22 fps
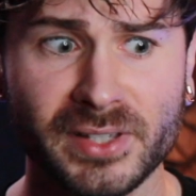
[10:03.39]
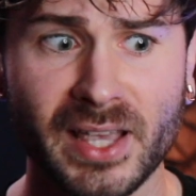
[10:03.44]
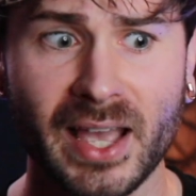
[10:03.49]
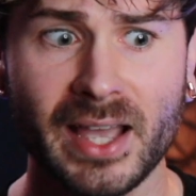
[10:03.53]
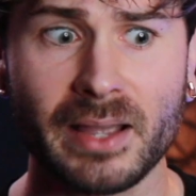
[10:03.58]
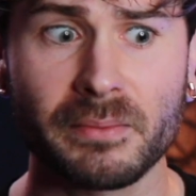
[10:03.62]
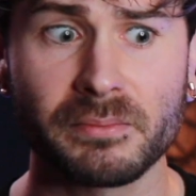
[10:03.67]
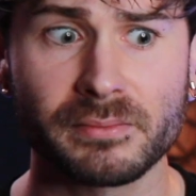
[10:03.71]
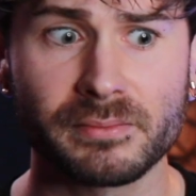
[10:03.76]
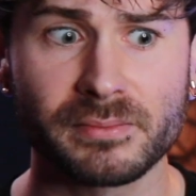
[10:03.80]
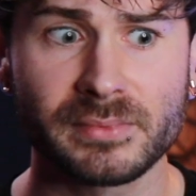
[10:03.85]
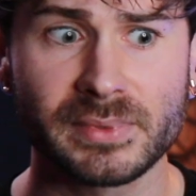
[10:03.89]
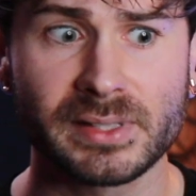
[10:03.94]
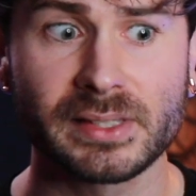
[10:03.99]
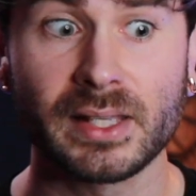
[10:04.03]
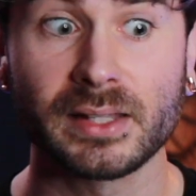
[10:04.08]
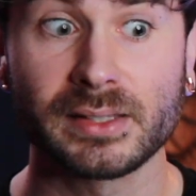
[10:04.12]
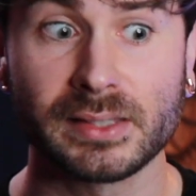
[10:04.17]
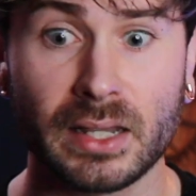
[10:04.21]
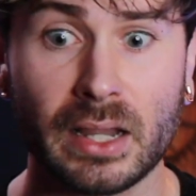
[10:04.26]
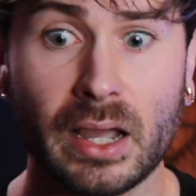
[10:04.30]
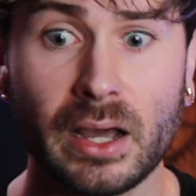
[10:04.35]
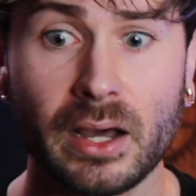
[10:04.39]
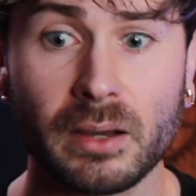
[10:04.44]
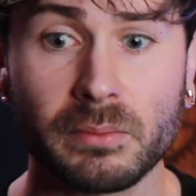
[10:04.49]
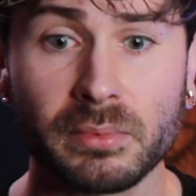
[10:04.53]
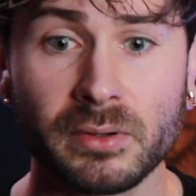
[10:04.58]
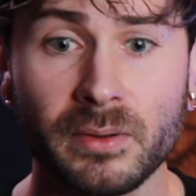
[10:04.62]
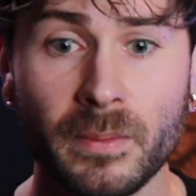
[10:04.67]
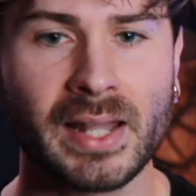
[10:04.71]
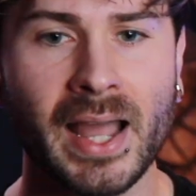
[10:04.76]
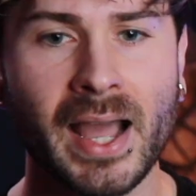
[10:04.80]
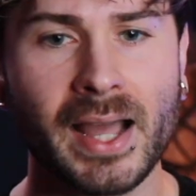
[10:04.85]
time sudsing
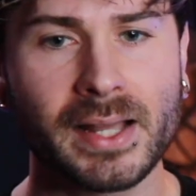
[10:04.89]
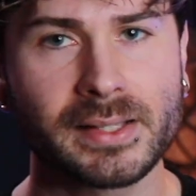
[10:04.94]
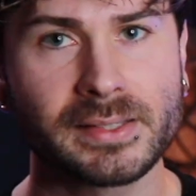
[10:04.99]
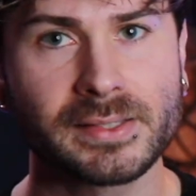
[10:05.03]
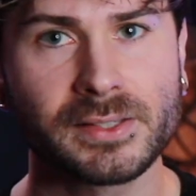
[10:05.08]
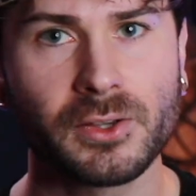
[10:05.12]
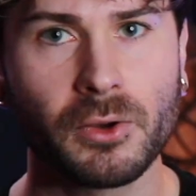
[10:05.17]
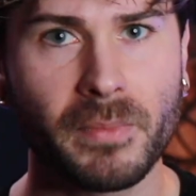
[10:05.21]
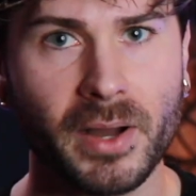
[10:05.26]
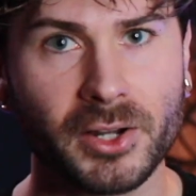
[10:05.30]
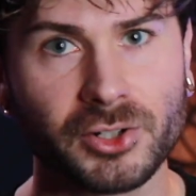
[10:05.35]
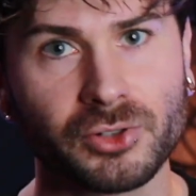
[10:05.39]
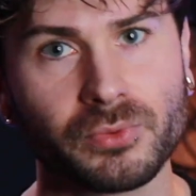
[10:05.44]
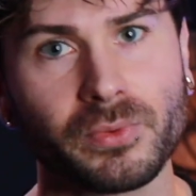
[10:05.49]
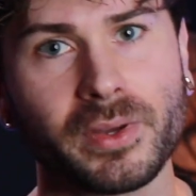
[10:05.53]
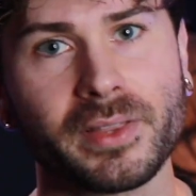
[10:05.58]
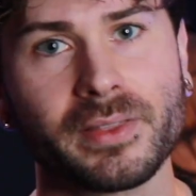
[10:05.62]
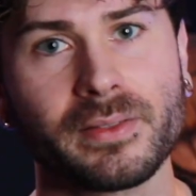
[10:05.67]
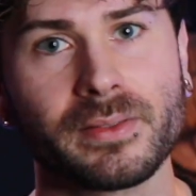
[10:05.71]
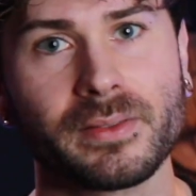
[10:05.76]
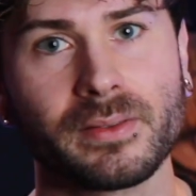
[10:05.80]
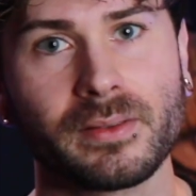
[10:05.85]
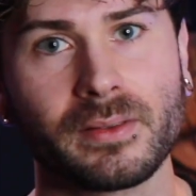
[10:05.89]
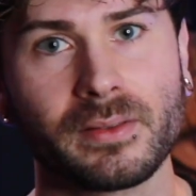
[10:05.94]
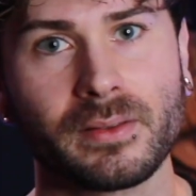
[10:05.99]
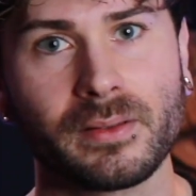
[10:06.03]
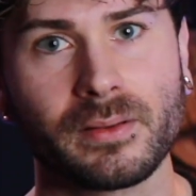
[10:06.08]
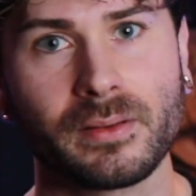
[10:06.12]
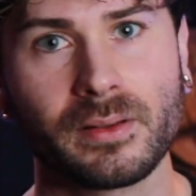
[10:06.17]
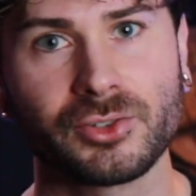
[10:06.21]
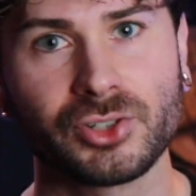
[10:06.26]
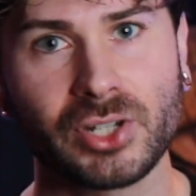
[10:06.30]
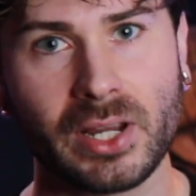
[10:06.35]
up. Not so much with
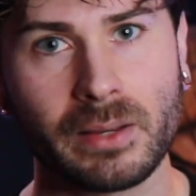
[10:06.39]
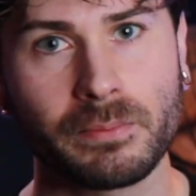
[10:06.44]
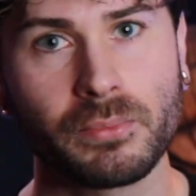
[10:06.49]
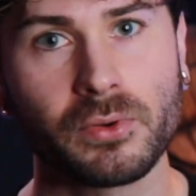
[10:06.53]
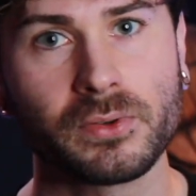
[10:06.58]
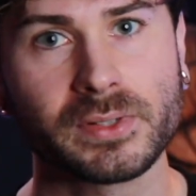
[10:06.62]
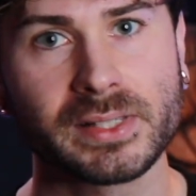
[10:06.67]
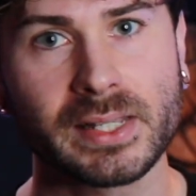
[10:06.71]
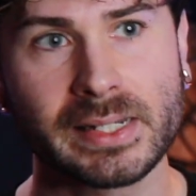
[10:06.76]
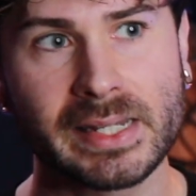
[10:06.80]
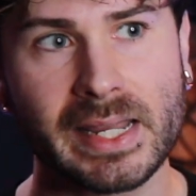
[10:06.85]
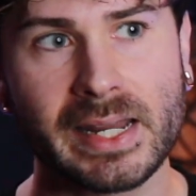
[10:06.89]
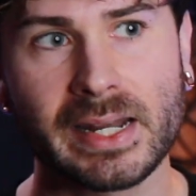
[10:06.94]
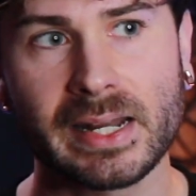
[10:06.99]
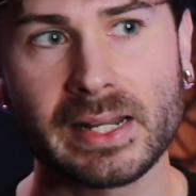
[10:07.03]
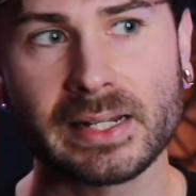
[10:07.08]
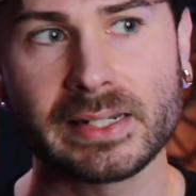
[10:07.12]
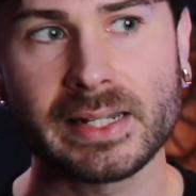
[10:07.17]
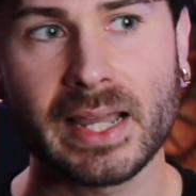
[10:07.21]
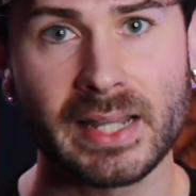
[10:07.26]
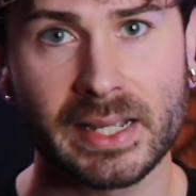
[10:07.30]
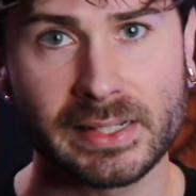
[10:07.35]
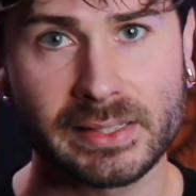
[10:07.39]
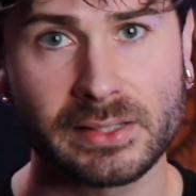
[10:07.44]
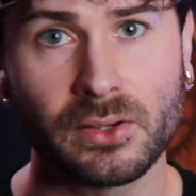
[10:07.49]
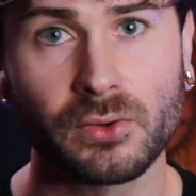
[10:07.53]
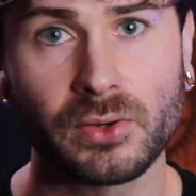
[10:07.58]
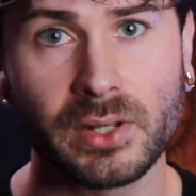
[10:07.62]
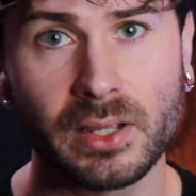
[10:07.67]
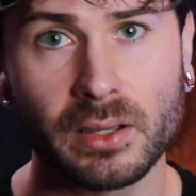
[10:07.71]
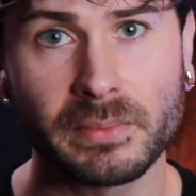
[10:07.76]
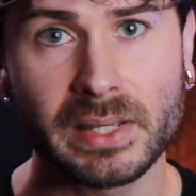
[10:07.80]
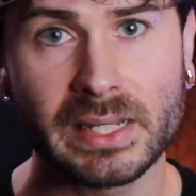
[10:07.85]
shampoos containing
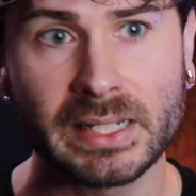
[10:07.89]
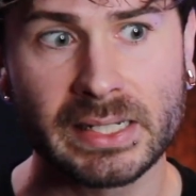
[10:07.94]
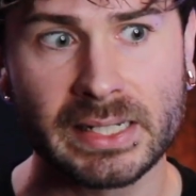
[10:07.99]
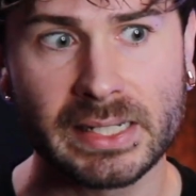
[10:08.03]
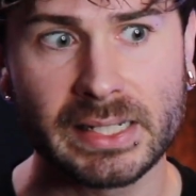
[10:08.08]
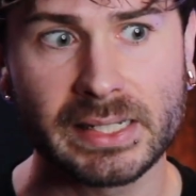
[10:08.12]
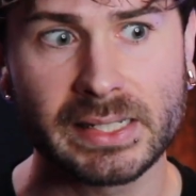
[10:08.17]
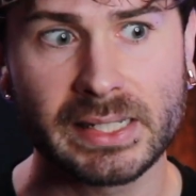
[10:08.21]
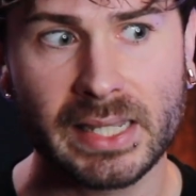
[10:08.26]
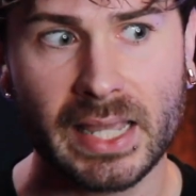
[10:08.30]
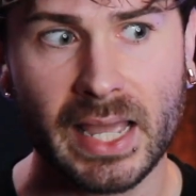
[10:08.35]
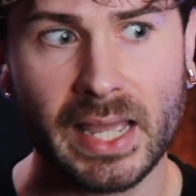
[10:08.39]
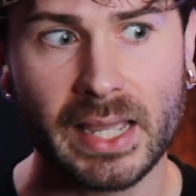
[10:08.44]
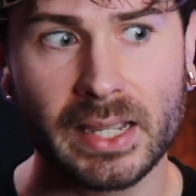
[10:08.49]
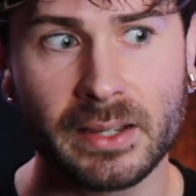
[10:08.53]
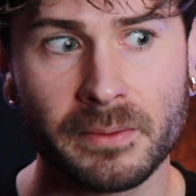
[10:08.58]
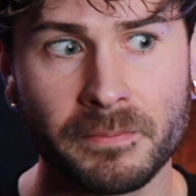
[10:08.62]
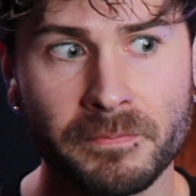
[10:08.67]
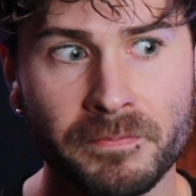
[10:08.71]
disodium EDTA.